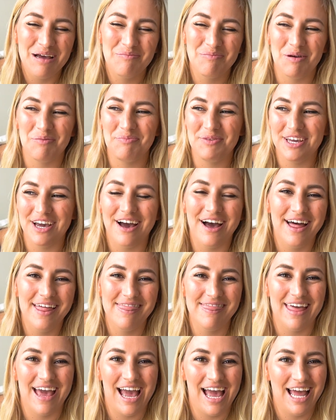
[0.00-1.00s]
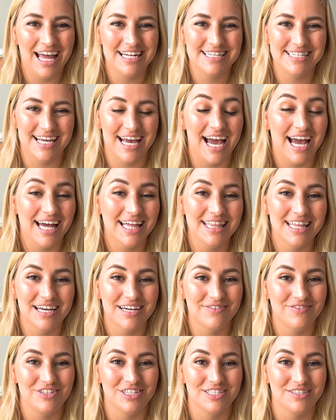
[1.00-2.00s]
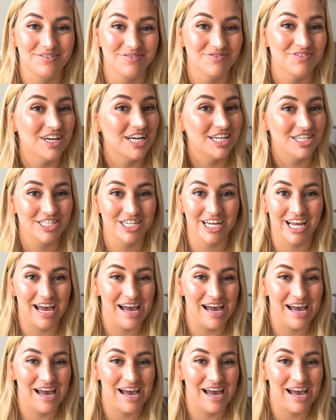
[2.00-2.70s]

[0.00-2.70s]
But beyond that, I love just vegging